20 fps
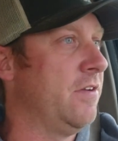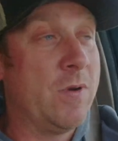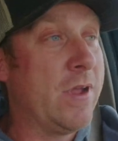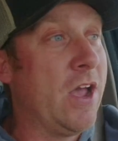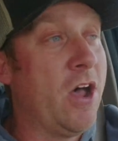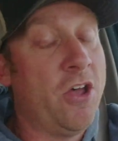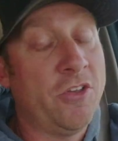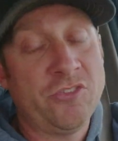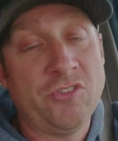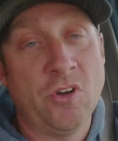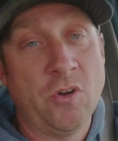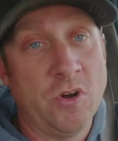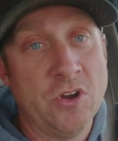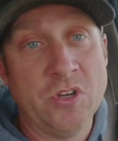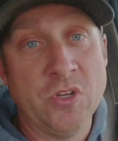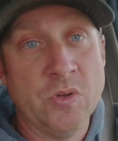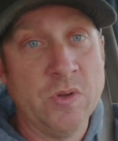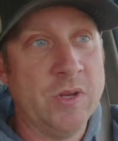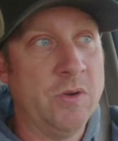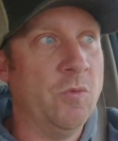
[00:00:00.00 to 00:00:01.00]
We also are
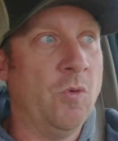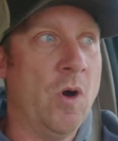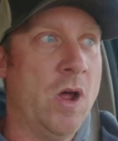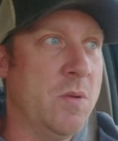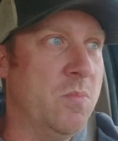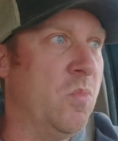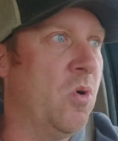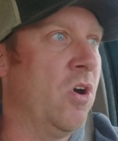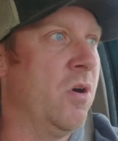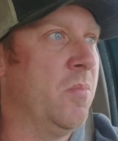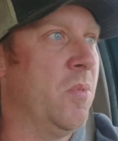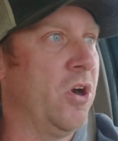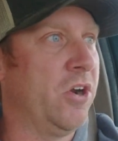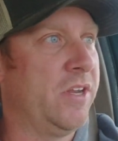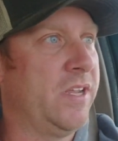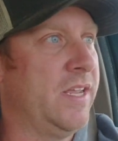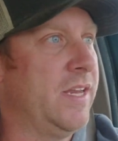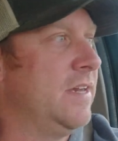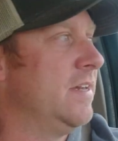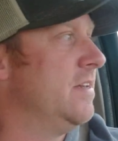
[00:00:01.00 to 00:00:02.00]
doing one more market,